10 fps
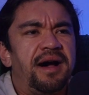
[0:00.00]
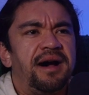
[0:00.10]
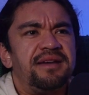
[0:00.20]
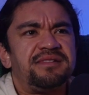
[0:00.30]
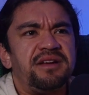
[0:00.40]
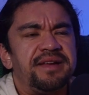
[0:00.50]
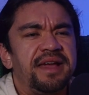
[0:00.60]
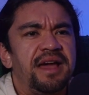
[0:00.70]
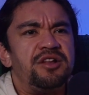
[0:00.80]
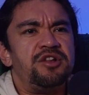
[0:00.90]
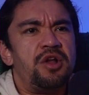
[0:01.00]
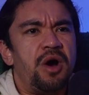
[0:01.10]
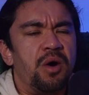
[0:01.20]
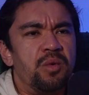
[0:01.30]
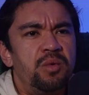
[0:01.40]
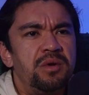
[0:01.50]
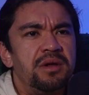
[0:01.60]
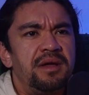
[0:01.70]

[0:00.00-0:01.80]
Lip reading: ask her and I get a no,